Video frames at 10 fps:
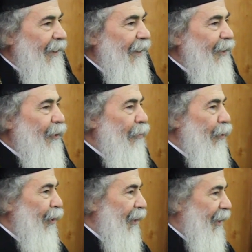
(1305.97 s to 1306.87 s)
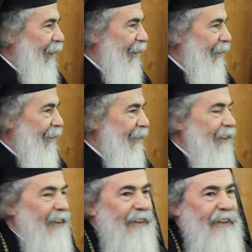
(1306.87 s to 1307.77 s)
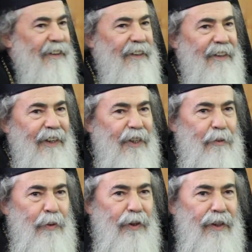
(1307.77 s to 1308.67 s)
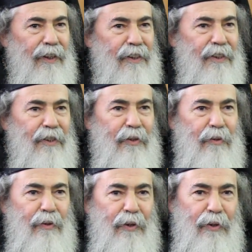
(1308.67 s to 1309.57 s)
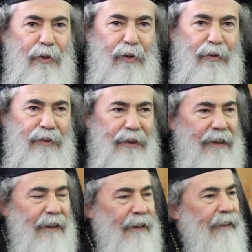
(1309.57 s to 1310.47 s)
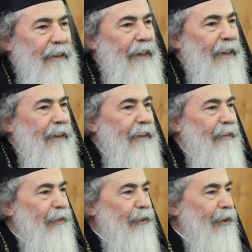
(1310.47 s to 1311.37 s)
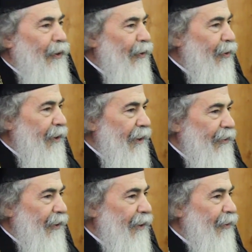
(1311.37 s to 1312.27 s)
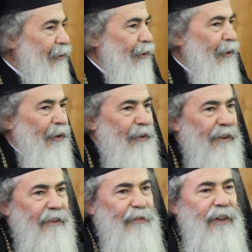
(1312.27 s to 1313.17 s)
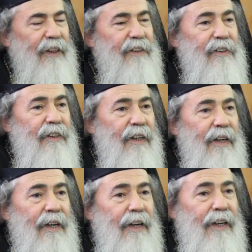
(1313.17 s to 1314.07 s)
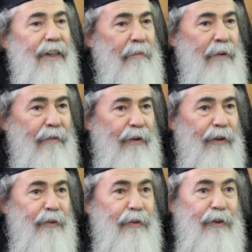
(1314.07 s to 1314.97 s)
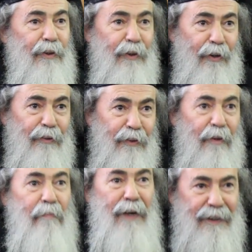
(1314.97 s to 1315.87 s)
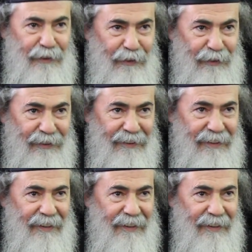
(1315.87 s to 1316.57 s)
and communicate this uh, experience to your own uh, relatives, to your own children, to your own uh, friends, and above all to your own compatriots,